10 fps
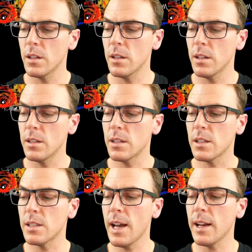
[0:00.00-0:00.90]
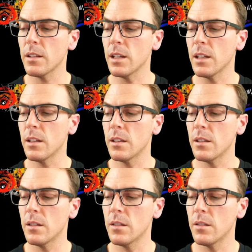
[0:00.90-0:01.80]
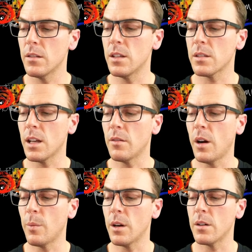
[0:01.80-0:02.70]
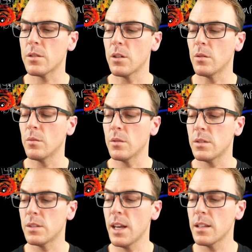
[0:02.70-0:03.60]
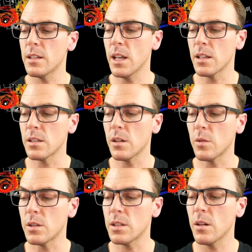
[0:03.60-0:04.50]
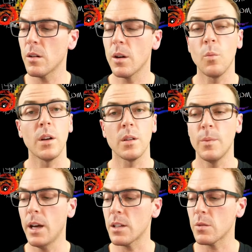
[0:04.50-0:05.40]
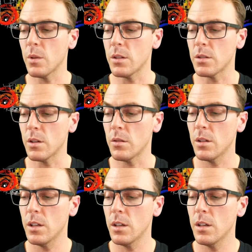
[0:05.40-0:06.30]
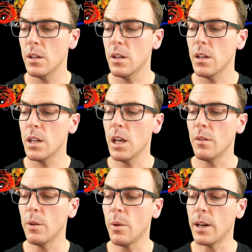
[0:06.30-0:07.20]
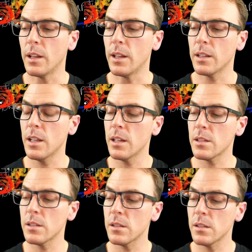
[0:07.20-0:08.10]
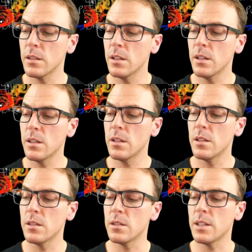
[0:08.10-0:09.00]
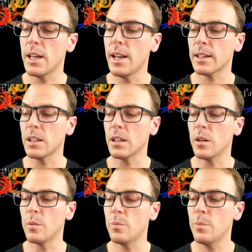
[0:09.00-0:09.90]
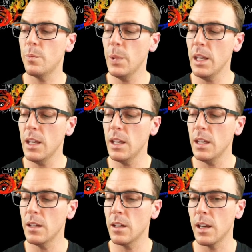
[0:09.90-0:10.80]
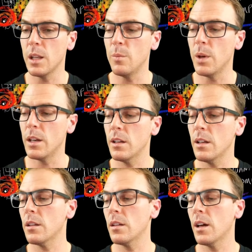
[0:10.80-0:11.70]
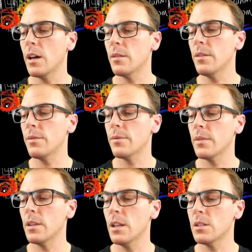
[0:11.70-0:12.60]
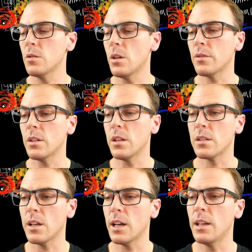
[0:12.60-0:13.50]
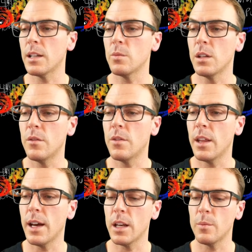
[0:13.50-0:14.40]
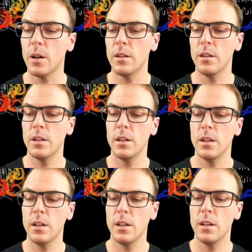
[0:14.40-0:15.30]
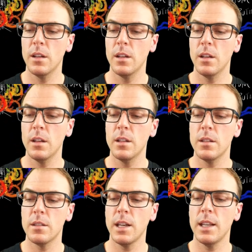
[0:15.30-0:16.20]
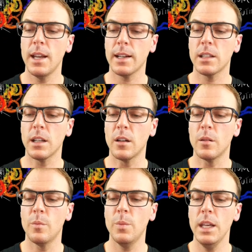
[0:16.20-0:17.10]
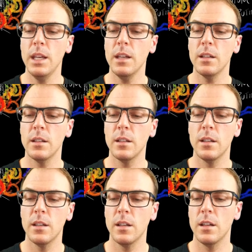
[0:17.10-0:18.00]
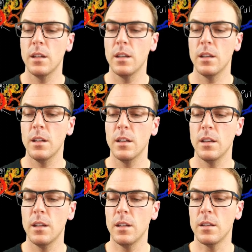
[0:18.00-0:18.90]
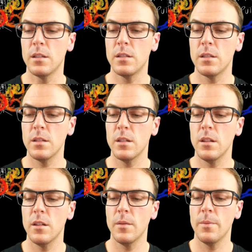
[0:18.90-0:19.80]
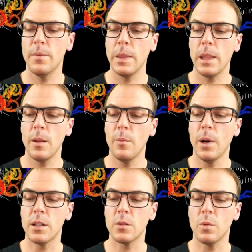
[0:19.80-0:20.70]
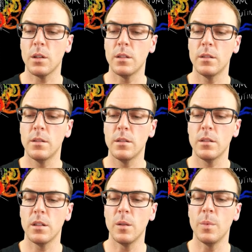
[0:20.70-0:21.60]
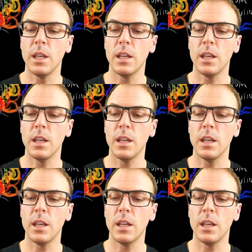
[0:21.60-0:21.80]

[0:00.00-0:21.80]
is exactly this kind of operator. So Z takes 0 to 0 and 1 to minus 1. So if we write it like this, Z acting on B, any bit, let's do it off to the side as we did for the Hadamard. Z acting on B is minus 1 to the B,